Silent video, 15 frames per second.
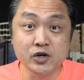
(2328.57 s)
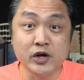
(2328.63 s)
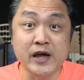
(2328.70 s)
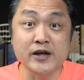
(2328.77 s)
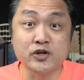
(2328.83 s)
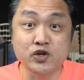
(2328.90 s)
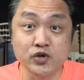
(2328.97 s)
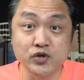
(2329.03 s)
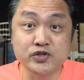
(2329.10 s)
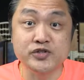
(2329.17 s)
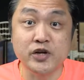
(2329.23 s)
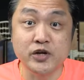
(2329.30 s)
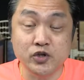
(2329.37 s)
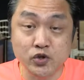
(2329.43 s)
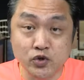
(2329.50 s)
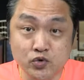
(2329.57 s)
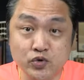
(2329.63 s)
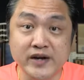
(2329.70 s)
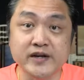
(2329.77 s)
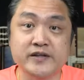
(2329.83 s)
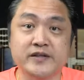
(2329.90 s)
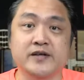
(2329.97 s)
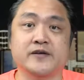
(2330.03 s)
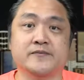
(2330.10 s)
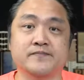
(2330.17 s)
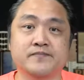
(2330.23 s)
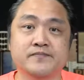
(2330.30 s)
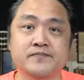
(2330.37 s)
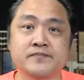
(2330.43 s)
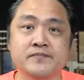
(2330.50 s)
can choose not to do anything.
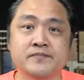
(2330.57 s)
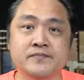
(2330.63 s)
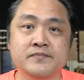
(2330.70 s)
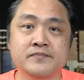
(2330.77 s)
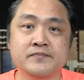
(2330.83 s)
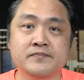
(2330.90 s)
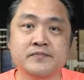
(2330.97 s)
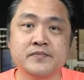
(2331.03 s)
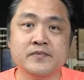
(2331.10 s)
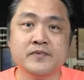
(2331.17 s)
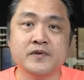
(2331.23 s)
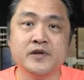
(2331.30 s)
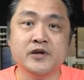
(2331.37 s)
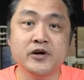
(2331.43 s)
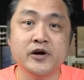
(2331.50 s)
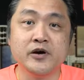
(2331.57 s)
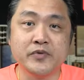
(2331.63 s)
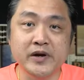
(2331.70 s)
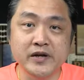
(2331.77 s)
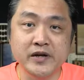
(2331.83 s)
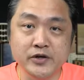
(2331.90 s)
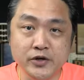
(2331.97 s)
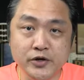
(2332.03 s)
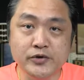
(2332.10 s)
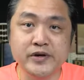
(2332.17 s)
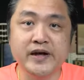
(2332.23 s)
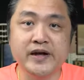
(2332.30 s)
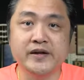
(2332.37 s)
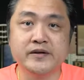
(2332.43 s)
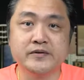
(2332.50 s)
You already know
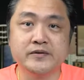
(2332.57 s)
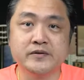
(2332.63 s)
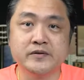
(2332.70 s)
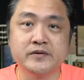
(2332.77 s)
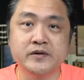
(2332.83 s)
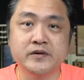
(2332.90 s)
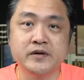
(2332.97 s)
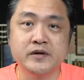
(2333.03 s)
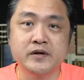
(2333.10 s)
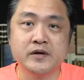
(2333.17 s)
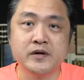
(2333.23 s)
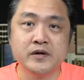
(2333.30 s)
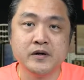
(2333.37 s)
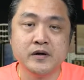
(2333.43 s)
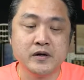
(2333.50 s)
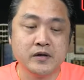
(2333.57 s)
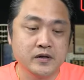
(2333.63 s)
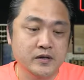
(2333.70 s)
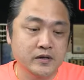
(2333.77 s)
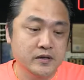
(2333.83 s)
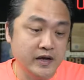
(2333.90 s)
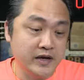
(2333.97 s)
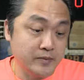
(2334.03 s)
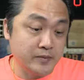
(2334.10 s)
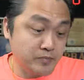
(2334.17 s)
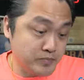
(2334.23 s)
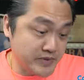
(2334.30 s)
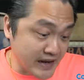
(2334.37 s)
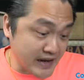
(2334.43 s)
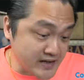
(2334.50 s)
that. The
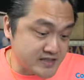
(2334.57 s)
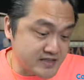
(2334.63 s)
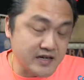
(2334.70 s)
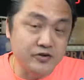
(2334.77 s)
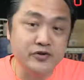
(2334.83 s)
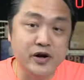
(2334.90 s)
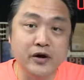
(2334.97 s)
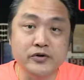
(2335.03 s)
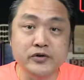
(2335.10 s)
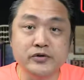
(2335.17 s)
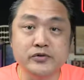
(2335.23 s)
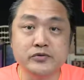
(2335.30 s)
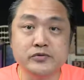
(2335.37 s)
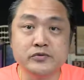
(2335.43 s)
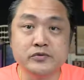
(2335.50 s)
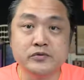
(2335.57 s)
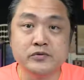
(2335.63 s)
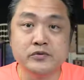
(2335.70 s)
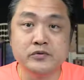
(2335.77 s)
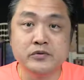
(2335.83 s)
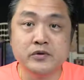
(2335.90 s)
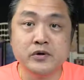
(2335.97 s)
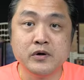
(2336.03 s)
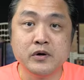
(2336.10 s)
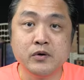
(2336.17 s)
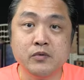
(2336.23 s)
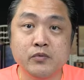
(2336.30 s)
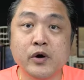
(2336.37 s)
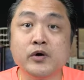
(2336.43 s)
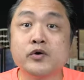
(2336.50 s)
things around you
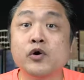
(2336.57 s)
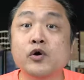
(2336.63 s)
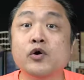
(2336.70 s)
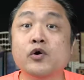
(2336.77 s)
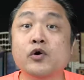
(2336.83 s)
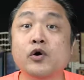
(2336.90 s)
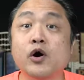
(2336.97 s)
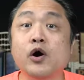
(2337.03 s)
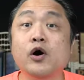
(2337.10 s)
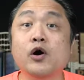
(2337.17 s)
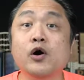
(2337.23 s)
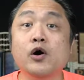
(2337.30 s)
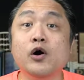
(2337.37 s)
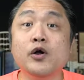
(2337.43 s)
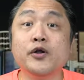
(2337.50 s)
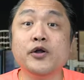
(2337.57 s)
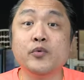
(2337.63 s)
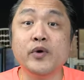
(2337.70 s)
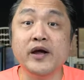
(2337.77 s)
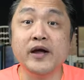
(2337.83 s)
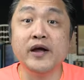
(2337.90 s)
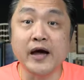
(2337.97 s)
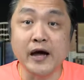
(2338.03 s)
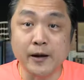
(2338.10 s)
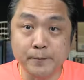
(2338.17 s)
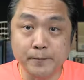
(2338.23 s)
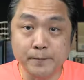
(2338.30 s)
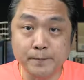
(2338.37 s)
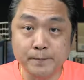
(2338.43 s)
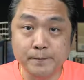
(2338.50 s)
will go all the way
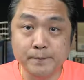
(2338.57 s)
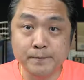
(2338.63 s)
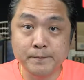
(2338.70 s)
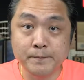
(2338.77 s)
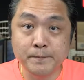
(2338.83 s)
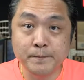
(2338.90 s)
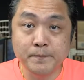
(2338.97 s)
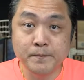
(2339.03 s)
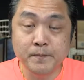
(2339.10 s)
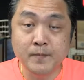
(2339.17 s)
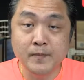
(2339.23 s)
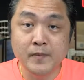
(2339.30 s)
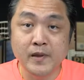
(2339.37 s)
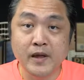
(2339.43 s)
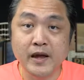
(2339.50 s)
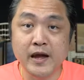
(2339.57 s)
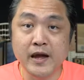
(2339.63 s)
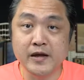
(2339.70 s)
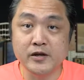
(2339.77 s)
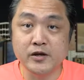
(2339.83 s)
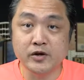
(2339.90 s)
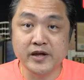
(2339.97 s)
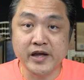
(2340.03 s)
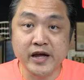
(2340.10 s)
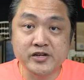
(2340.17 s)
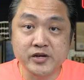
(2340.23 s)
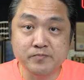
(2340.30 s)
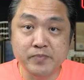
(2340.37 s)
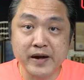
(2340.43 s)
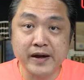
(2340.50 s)
up, and your
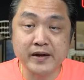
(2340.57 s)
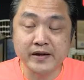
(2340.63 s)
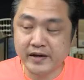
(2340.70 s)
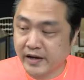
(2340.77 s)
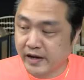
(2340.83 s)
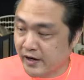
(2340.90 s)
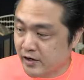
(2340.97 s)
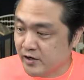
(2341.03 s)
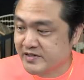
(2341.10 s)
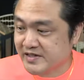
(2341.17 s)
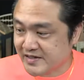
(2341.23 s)
cash in bank cannot